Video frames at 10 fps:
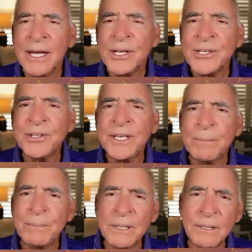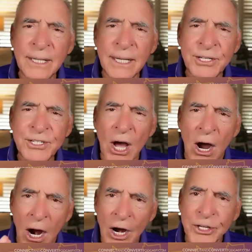So the ability to
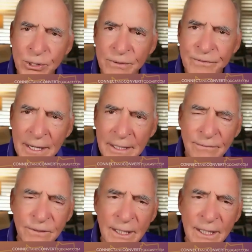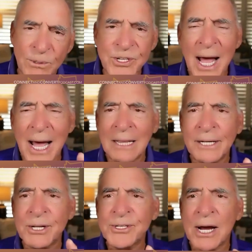argue effectively was
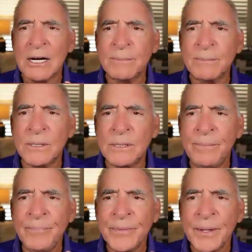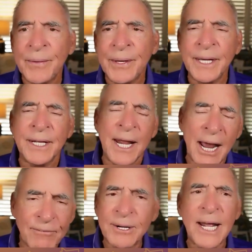highly desirable in
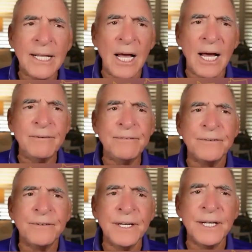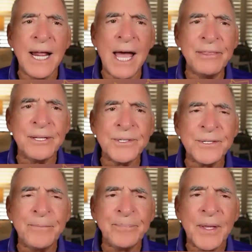everyday life in
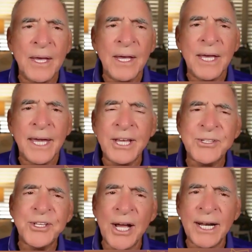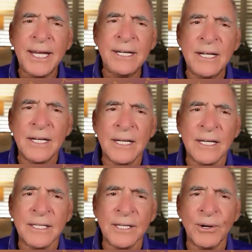Athens. He studied
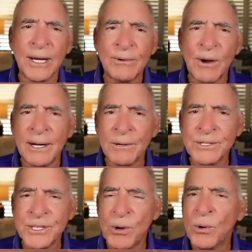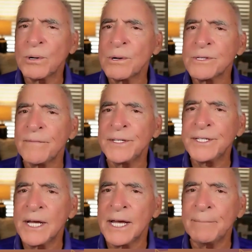the great writers, the orators of the
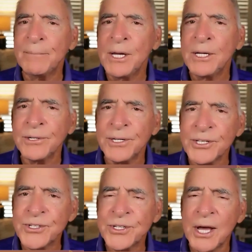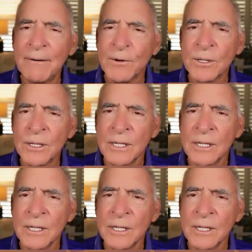time, to discover